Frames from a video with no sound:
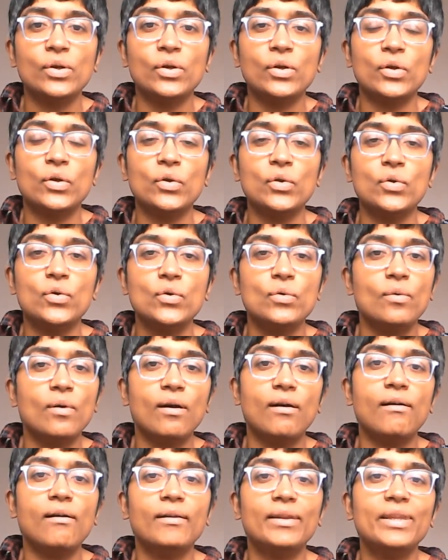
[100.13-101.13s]
who
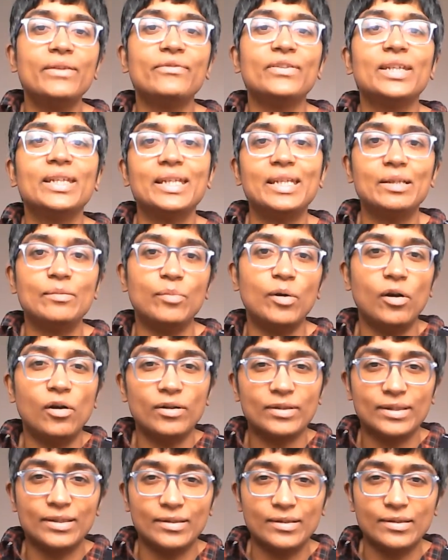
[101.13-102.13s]
are living in
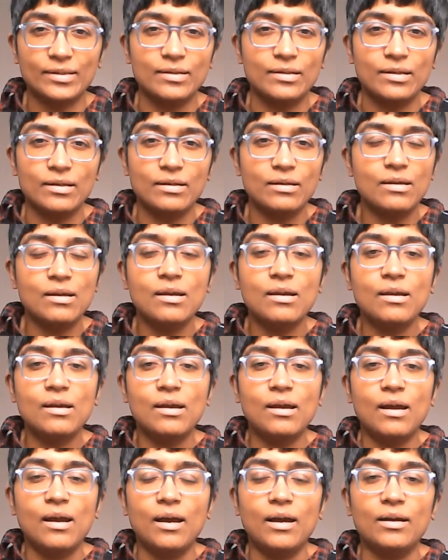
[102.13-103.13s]
Partington
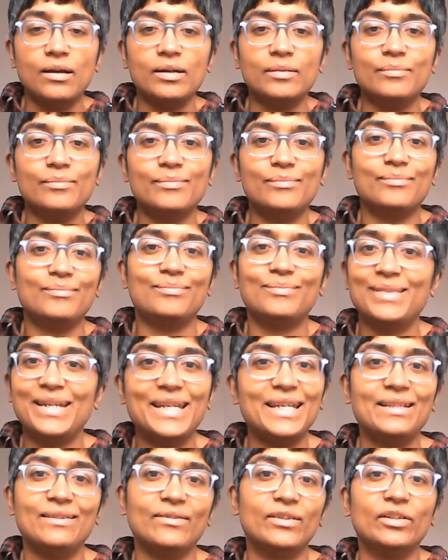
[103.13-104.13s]

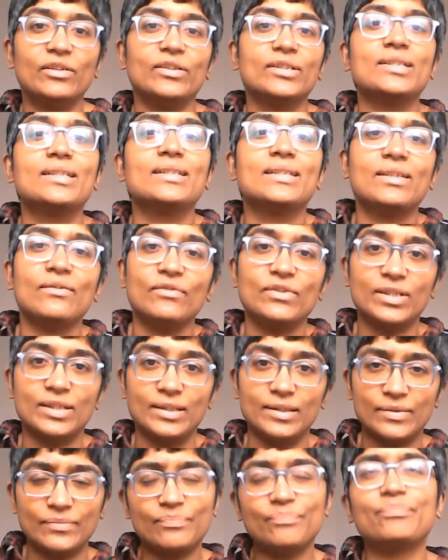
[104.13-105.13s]
in the
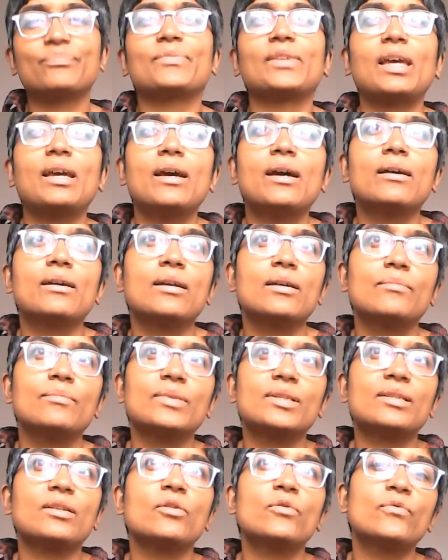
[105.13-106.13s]
1970s.
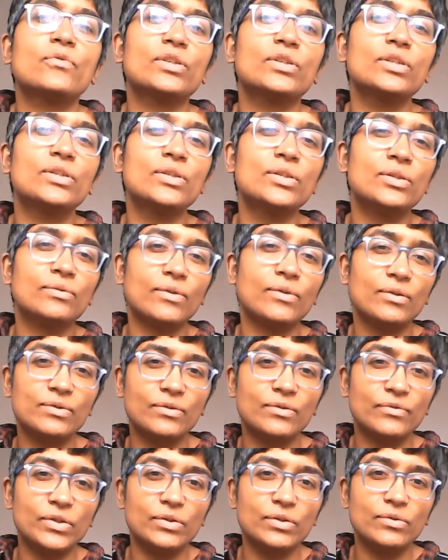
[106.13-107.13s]
So for those
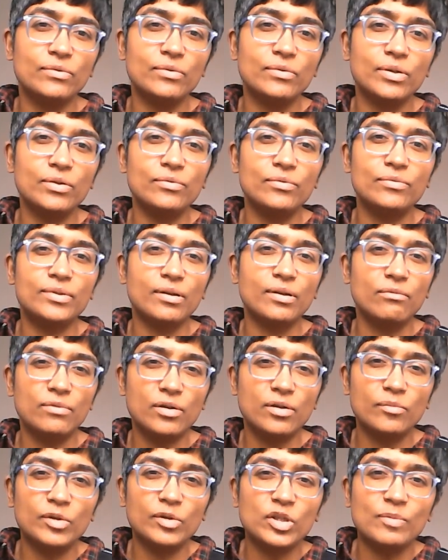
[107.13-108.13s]
of you who don't
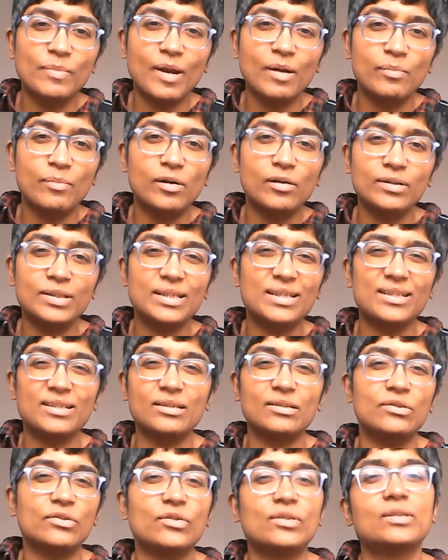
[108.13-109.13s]
know much about
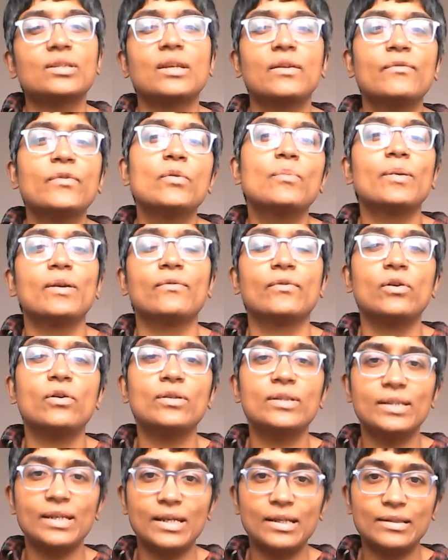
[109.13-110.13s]
Partington, just to give you a bit of
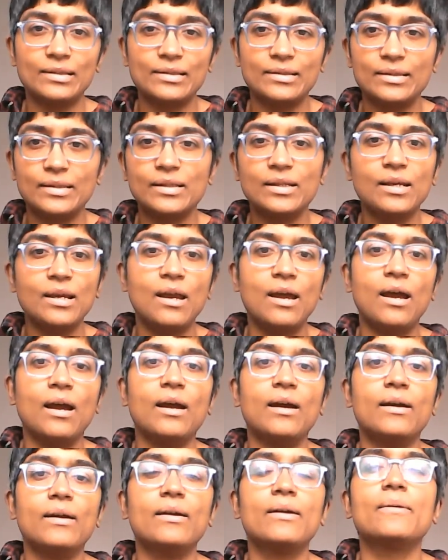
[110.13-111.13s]
context,
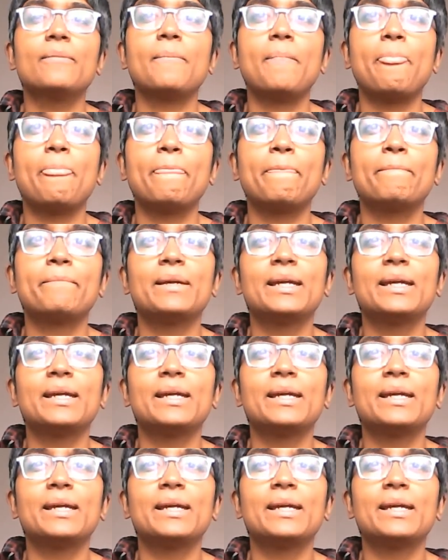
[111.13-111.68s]
it